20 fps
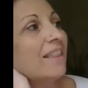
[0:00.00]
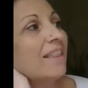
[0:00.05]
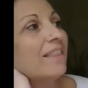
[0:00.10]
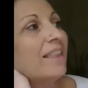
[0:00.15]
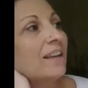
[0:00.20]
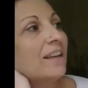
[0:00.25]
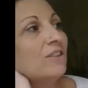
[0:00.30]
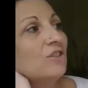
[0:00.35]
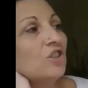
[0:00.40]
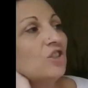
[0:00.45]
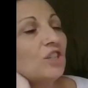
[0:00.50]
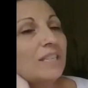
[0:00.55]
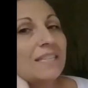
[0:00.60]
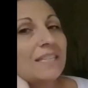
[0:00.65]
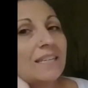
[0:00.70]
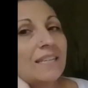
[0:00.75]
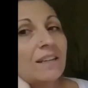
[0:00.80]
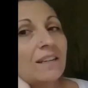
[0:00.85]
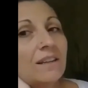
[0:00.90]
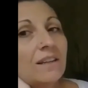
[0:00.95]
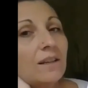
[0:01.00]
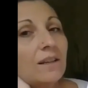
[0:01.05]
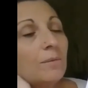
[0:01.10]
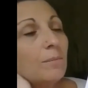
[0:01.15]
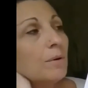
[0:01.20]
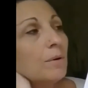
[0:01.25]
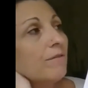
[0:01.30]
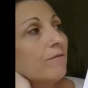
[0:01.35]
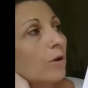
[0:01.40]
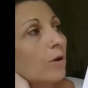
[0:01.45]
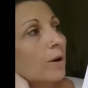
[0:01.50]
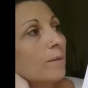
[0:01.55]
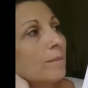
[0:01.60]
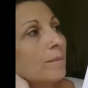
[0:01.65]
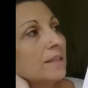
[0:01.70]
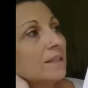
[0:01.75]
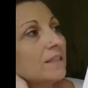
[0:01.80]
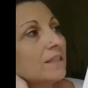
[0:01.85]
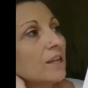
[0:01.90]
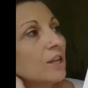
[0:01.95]
Then she did a little
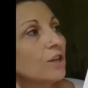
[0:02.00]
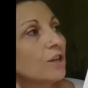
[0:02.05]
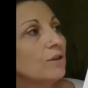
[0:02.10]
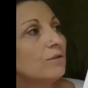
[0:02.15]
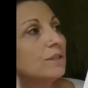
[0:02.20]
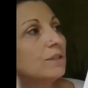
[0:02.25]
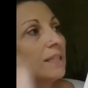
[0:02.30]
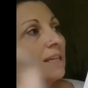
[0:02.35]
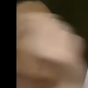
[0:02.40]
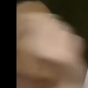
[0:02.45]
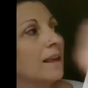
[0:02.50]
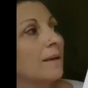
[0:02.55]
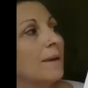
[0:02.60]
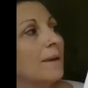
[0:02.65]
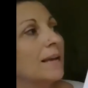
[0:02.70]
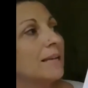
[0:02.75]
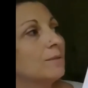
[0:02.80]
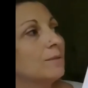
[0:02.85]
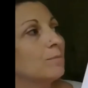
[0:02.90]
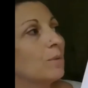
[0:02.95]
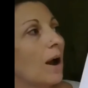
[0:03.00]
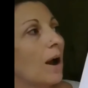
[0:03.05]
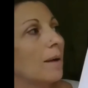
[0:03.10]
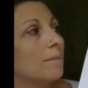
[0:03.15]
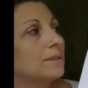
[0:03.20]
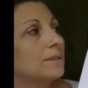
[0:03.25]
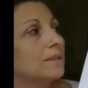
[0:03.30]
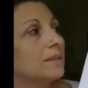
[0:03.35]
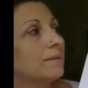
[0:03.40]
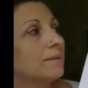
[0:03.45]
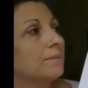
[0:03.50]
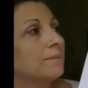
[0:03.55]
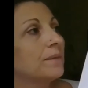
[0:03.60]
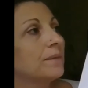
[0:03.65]
performance using them as props.